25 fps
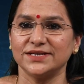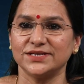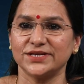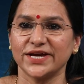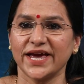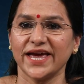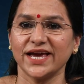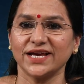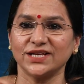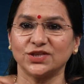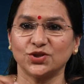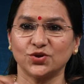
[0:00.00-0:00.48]

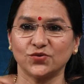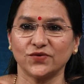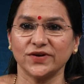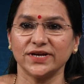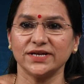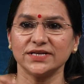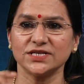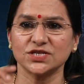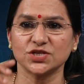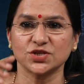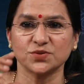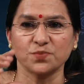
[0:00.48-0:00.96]
Take
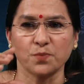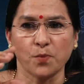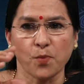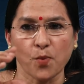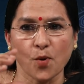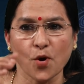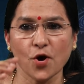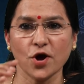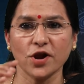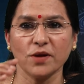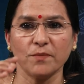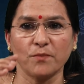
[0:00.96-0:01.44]
3
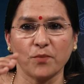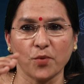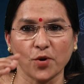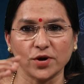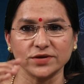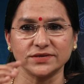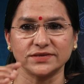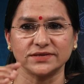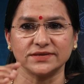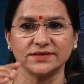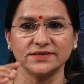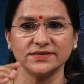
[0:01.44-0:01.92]
small
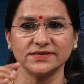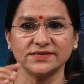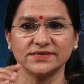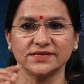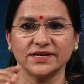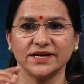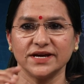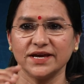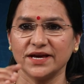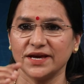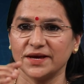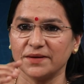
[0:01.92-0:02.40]

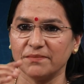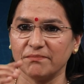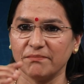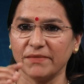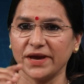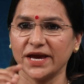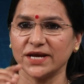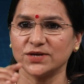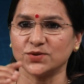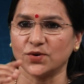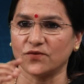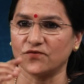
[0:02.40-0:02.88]
bottles
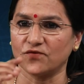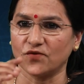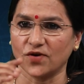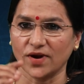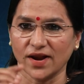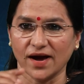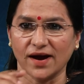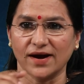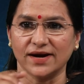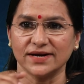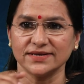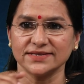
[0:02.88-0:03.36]
made of
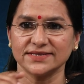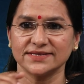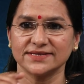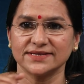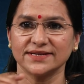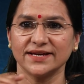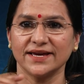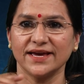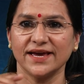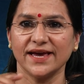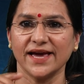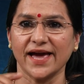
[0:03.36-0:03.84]
glass